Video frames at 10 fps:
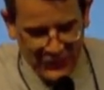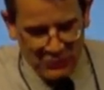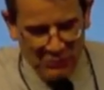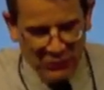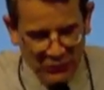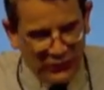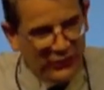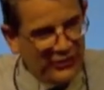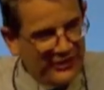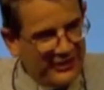to
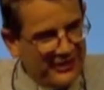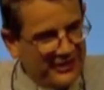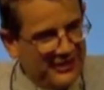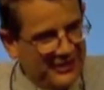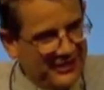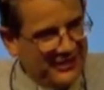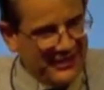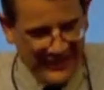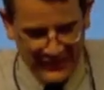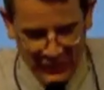put
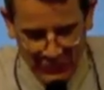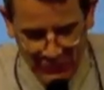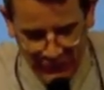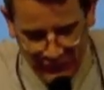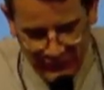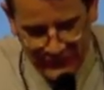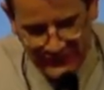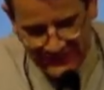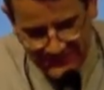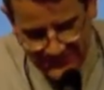in
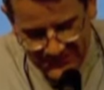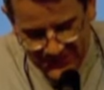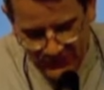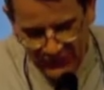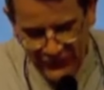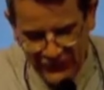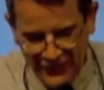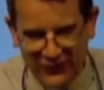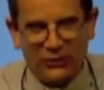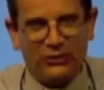communion with
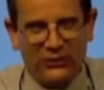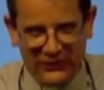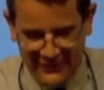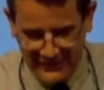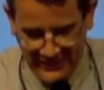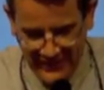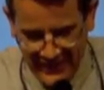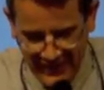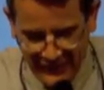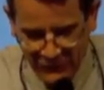Jesus
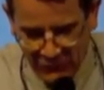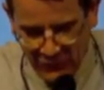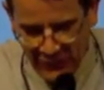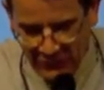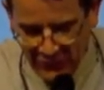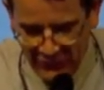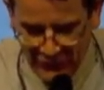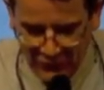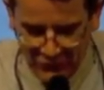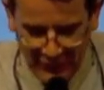and through him with
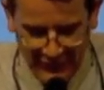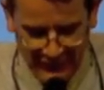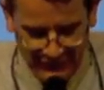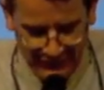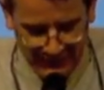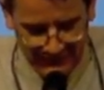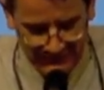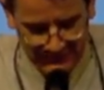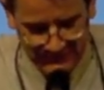the Trinity.